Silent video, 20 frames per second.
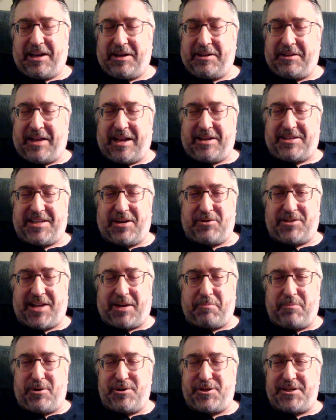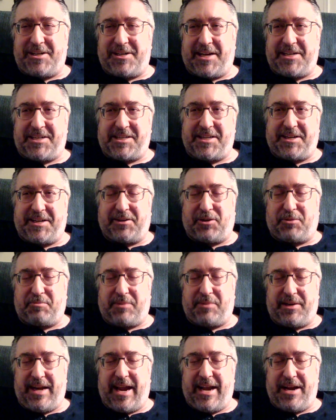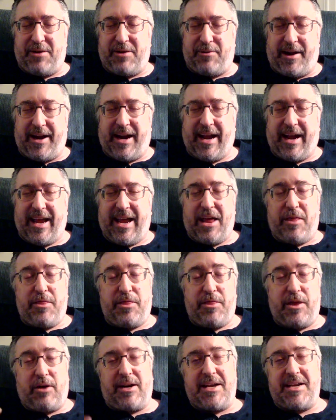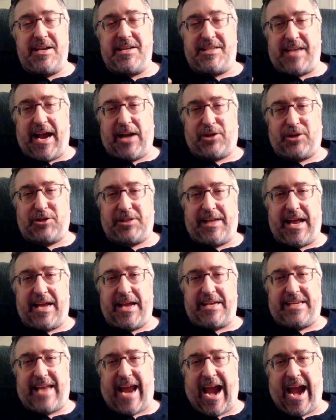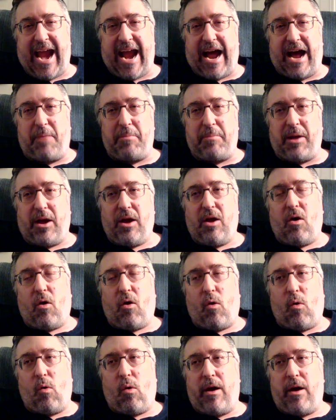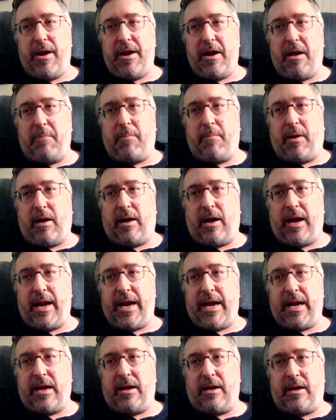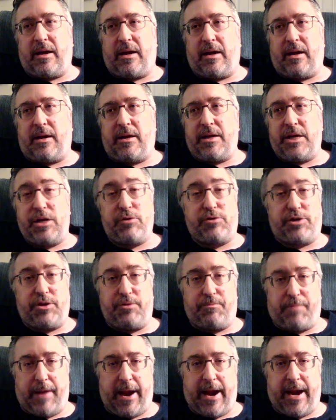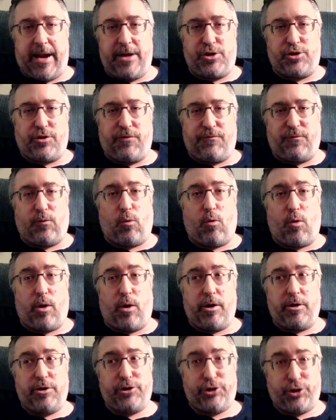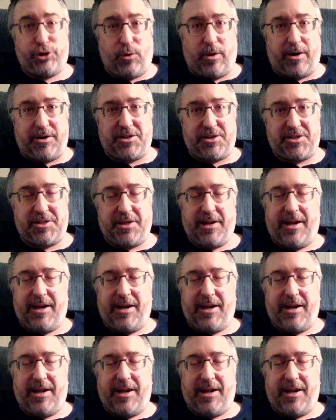That sounds like merchandise still, but anyway, there is actually a tab on my uh, YouTube page for shorts,